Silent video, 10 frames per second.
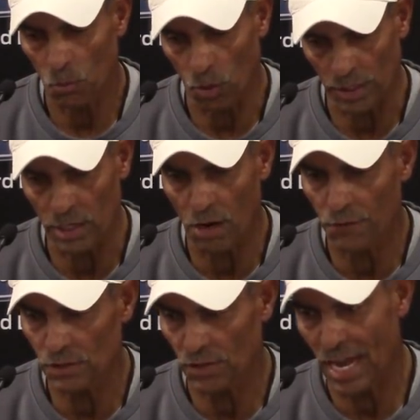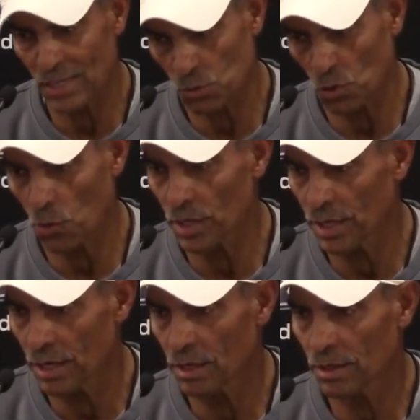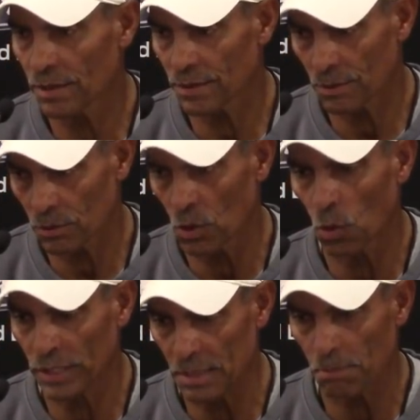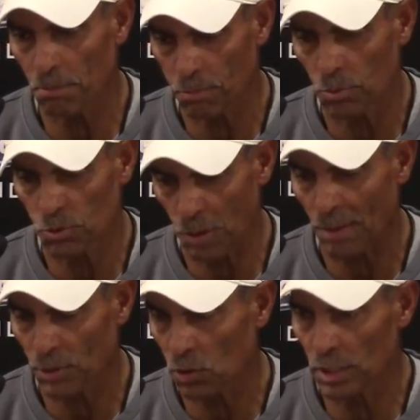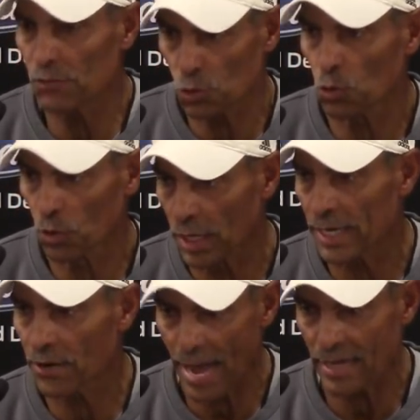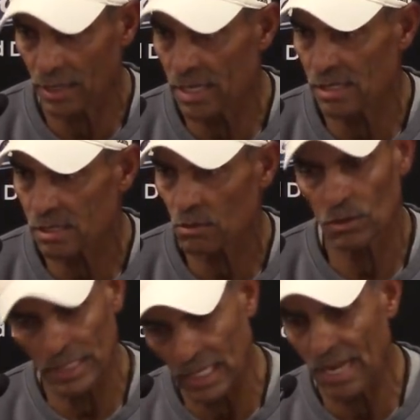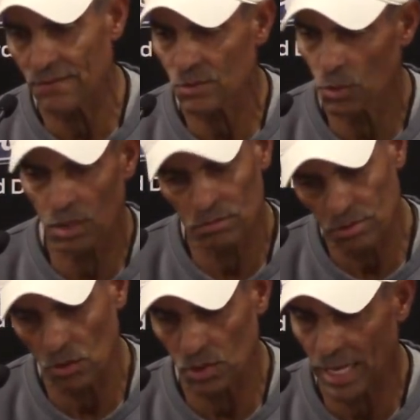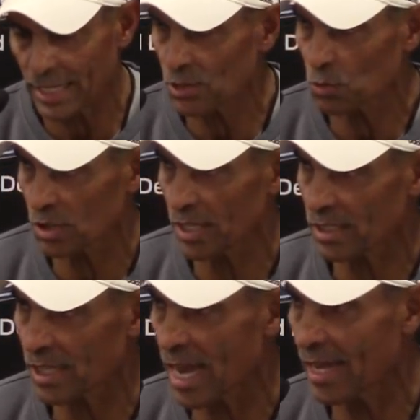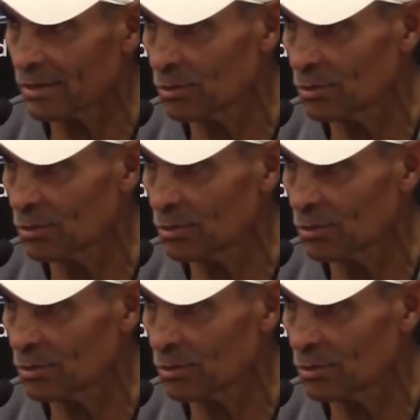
One of the offensive guys was already here, knowing he was probably going to leave sooner or later. I had a list. Well, he left. Well, Coach Likens was the next guy.